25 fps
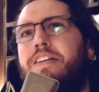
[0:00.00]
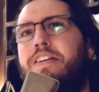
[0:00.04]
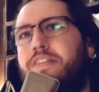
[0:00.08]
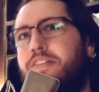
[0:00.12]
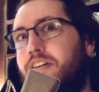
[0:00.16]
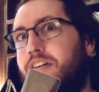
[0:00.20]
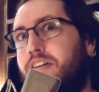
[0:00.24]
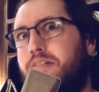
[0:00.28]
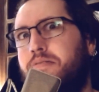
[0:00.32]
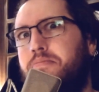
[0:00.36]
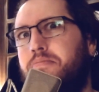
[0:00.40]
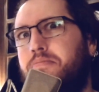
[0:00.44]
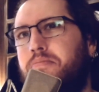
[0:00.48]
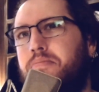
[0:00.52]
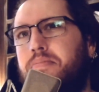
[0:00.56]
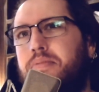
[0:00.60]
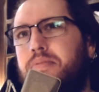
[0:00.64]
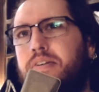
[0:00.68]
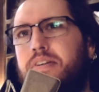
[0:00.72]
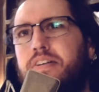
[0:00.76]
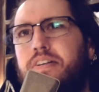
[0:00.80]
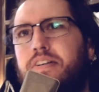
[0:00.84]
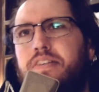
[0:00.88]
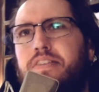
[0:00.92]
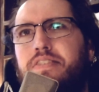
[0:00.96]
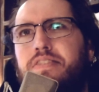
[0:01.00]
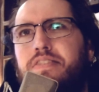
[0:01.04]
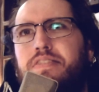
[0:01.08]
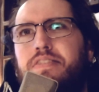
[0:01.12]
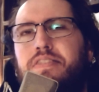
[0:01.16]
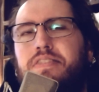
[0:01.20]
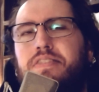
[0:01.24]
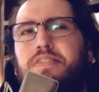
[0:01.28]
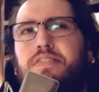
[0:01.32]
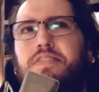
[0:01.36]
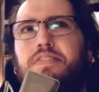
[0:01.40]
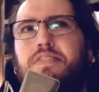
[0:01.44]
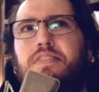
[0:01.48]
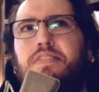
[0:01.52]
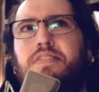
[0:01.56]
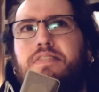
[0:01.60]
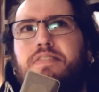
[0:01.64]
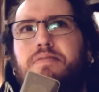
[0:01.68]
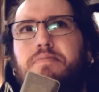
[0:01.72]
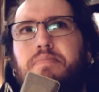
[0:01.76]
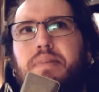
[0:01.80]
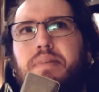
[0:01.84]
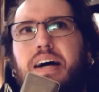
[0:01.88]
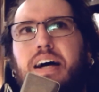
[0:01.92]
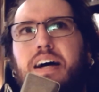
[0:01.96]
not because it's it's
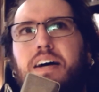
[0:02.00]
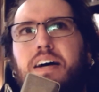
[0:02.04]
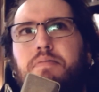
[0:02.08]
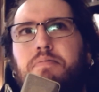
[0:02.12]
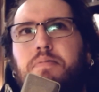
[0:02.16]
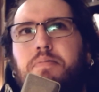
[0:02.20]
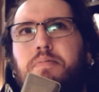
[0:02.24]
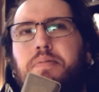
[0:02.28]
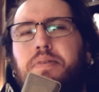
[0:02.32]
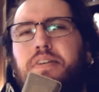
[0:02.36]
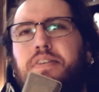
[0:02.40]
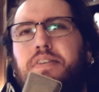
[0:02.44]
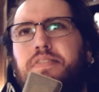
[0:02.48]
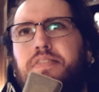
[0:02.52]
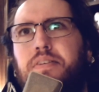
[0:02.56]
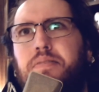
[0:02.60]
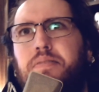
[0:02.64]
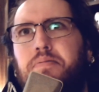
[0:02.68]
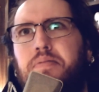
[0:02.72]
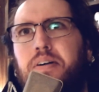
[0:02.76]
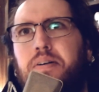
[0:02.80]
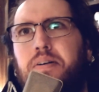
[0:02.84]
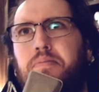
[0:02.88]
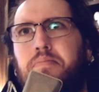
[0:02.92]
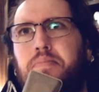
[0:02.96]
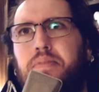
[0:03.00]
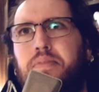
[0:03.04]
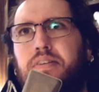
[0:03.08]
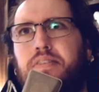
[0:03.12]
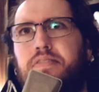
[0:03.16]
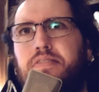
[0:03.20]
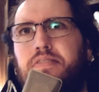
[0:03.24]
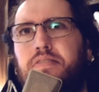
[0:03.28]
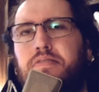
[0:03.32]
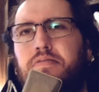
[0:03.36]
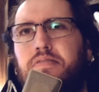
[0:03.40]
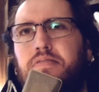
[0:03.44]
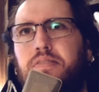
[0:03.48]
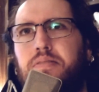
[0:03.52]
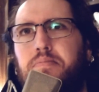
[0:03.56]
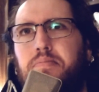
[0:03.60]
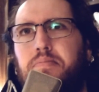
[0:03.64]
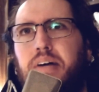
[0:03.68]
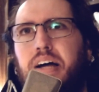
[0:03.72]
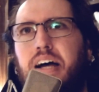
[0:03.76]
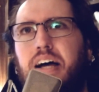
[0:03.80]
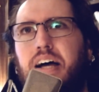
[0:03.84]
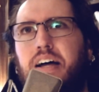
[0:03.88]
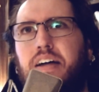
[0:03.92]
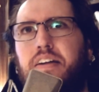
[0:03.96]
bad, but because I, I mixed it really
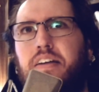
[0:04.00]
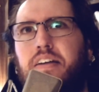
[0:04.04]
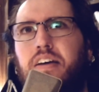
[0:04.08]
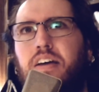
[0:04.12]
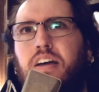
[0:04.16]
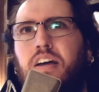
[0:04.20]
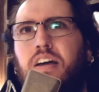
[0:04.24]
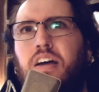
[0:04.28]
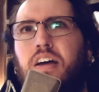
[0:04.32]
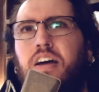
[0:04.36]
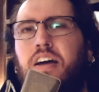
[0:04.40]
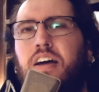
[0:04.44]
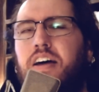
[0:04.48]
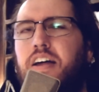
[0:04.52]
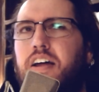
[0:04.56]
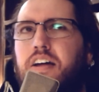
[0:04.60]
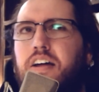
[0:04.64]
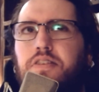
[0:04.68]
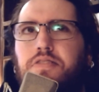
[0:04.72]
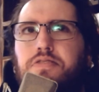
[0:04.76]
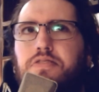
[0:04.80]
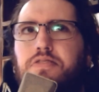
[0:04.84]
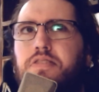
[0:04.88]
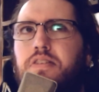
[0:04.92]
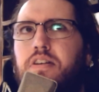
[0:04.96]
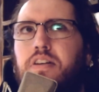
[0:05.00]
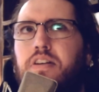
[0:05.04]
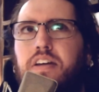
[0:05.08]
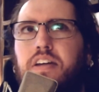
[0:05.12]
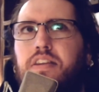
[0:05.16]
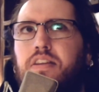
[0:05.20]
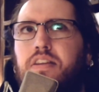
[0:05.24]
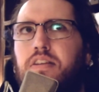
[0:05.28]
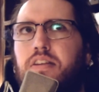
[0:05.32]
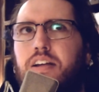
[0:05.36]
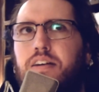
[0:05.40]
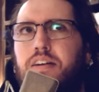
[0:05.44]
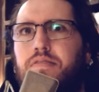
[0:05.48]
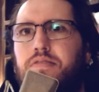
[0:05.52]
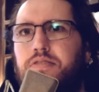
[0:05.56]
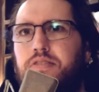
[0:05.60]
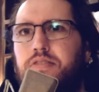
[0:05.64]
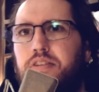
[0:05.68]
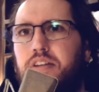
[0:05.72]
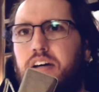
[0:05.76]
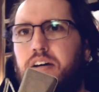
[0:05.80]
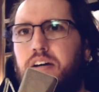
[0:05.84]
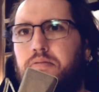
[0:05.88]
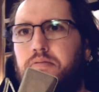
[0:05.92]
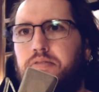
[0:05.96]
bad, and I just couldn't get the levels
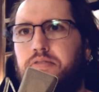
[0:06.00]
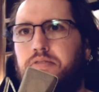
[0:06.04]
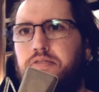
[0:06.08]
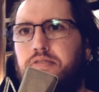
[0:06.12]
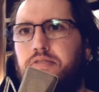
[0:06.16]
on that one.